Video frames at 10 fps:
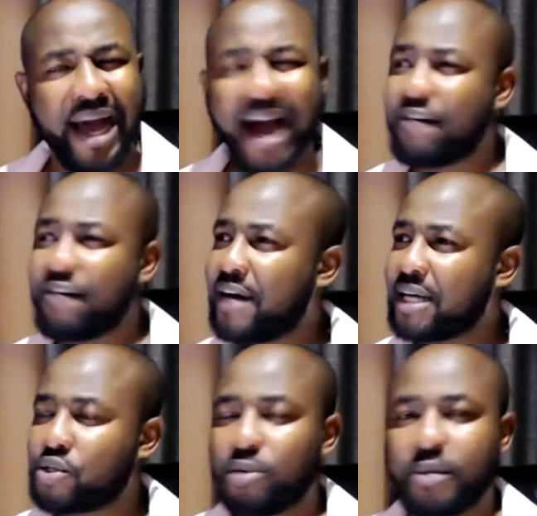I've
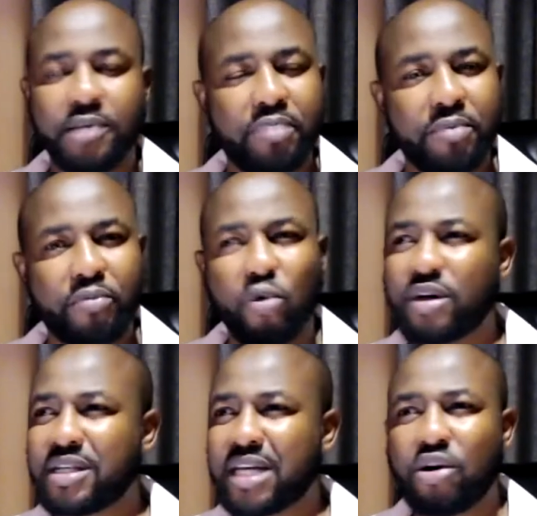asked so many people
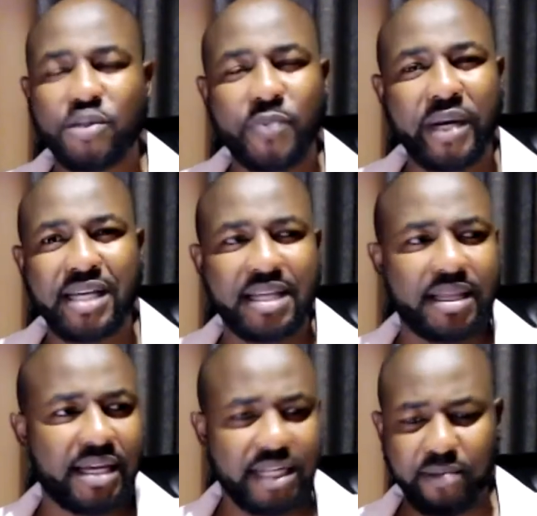what the gospel is, and
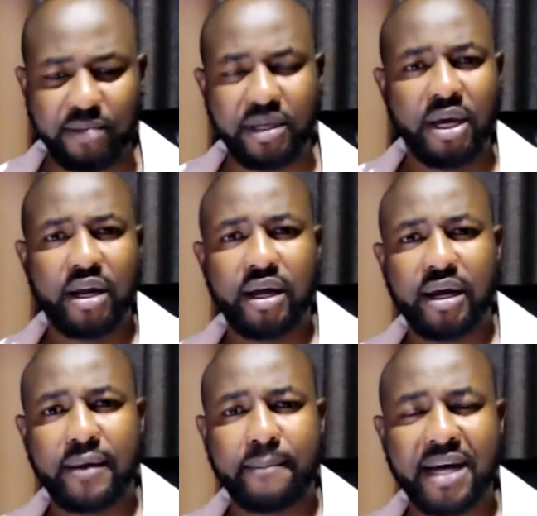they tell me
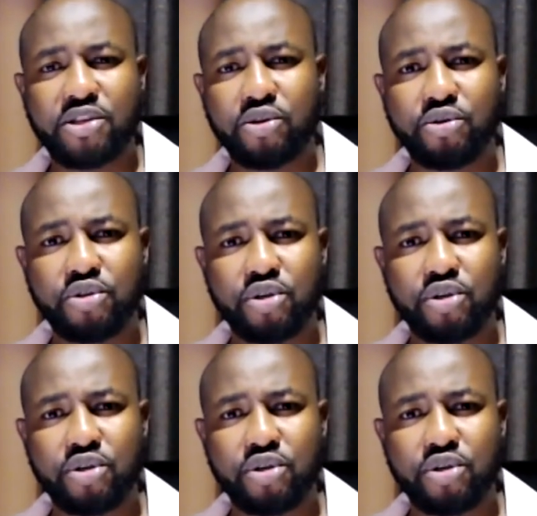Matthew,